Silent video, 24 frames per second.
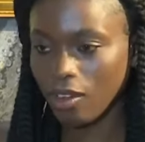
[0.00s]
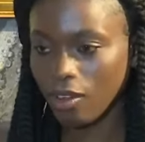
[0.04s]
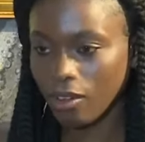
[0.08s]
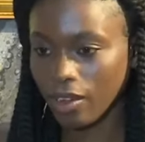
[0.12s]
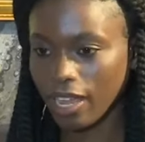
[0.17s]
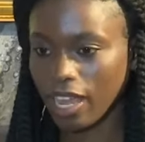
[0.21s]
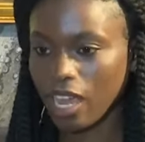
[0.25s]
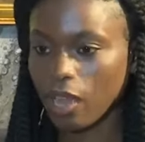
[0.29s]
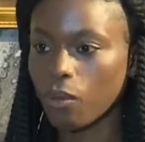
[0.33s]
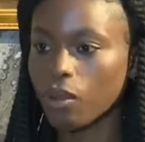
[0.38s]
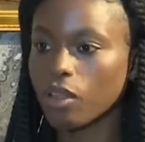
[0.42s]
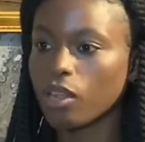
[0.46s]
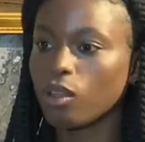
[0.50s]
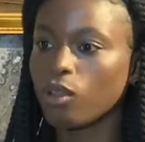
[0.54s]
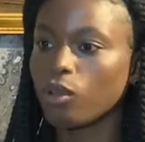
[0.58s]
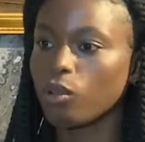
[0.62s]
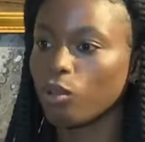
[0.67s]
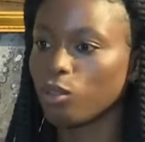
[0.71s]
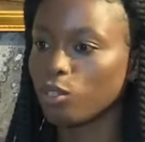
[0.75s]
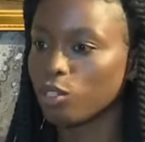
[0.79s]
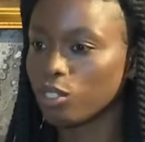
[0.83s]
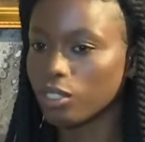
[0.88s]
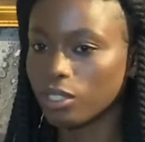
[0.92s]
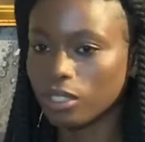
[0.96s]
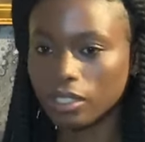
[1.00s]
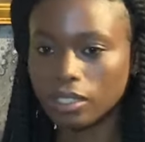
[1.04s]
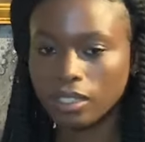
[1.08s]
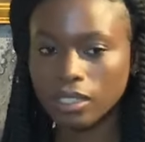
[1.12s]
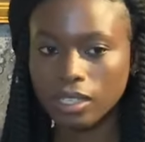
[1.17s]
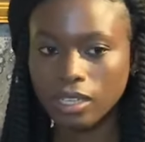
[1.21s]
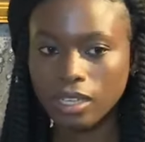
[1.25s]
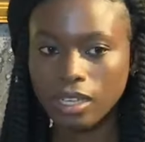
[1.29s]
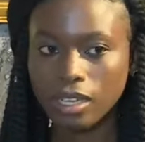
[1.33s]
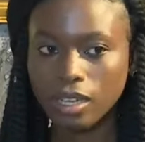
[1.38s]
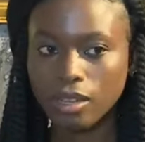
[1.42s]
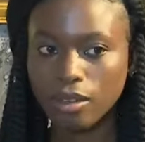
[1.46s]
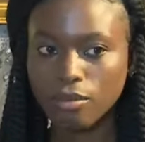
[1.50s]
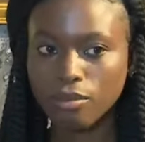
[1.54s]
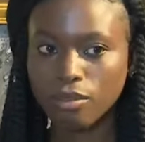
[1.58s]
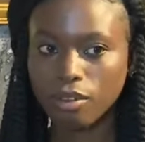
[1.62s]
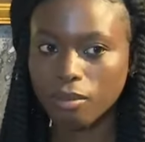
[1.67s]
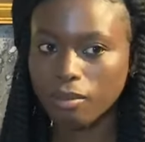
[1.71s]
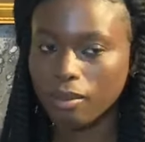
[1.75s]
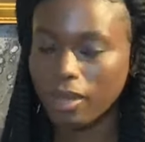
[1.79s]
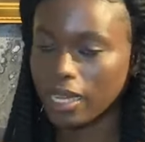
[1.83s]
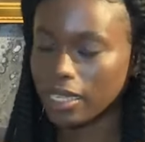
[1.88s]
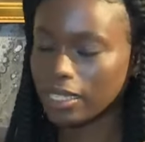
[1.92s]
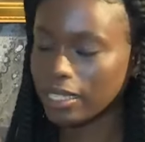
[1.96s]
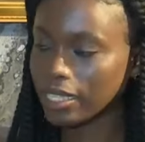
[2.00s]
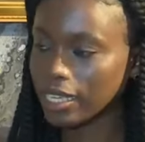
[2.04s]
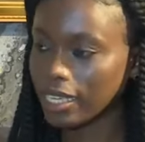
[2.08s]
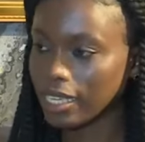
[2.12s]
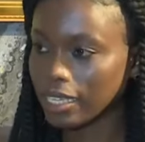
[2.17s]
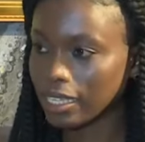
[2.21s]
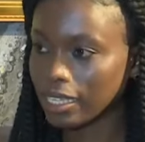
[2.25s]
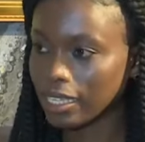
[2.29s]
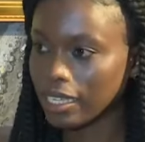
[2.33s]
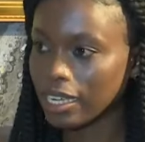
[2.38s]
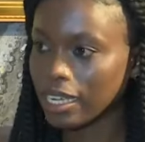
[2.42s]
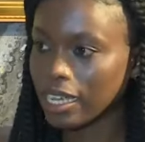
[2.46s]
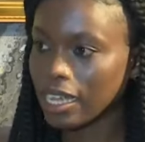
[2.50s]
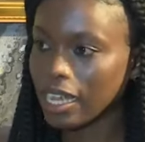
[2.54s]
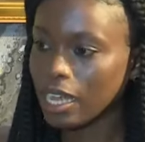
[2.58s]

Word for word: okay, I want a lotion for my skin,